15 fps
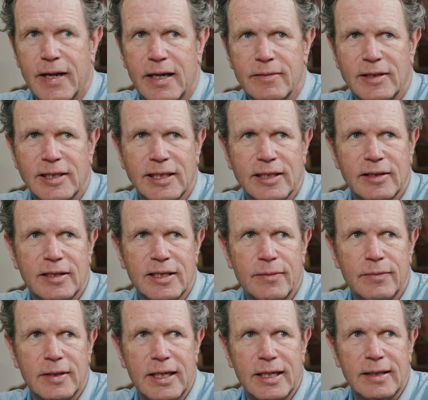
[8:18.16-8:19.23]
I was telling to
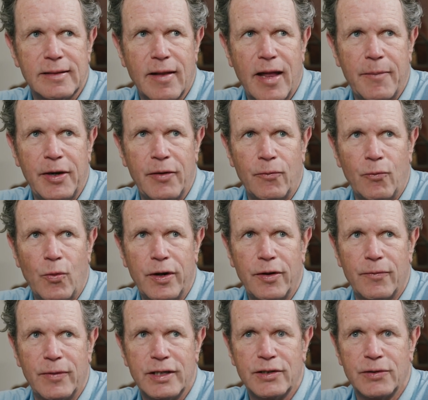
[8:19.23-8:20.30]
somebody today, one of
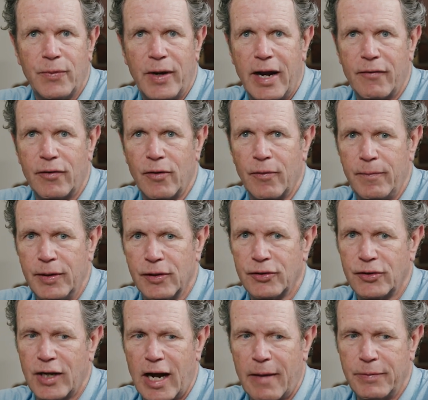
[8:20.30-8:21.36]
the reasons we have our own mill
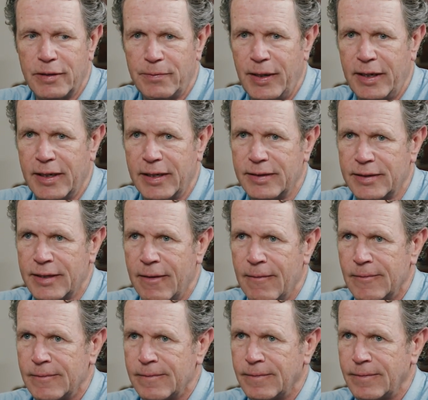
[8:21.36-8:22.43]
shop is because
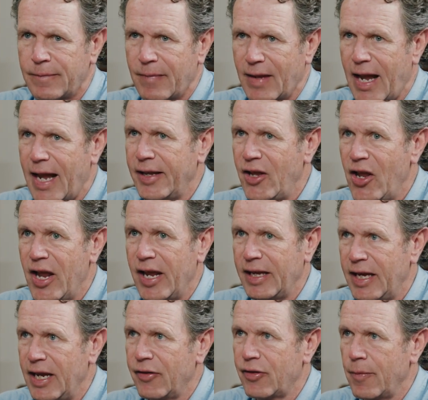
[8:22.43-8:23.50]
I can't
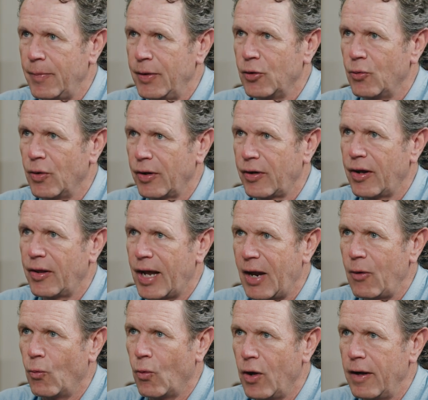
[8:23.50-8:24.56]
get the millwork that
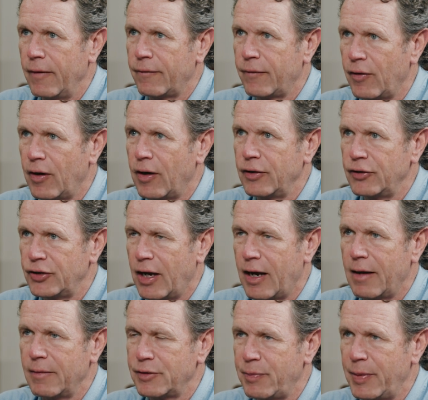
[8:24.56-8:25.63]
I want for our
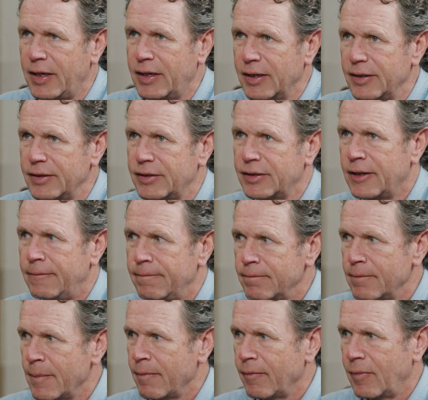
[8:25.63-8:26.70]
jobs because
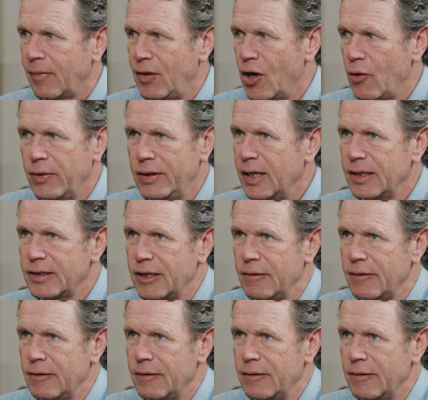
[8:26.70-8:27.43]
no one does